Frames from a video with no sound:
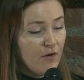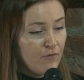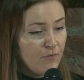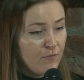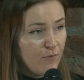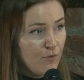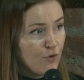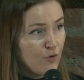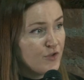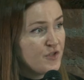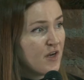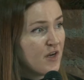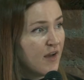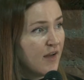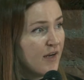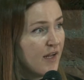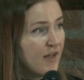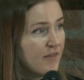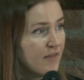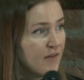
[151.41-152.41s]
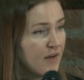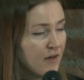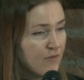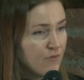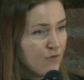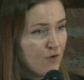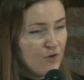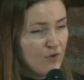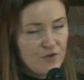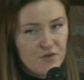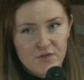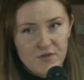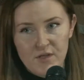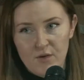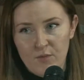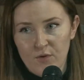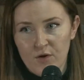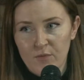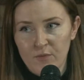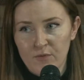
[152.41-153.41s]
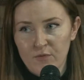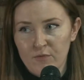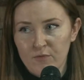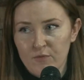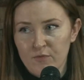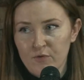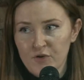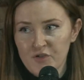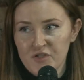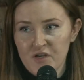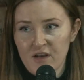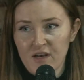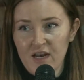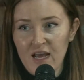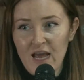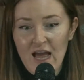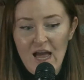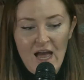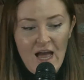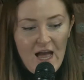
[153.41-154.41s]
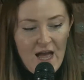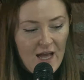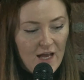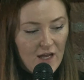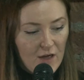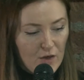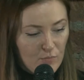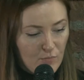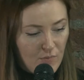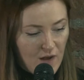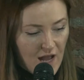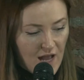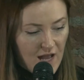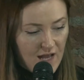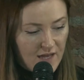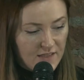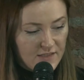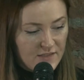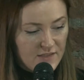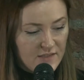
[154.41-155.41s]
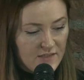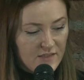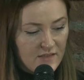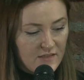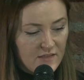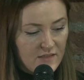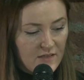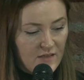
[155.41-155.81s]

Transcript: 4chan and the kind of cultures that were coming from 4chan as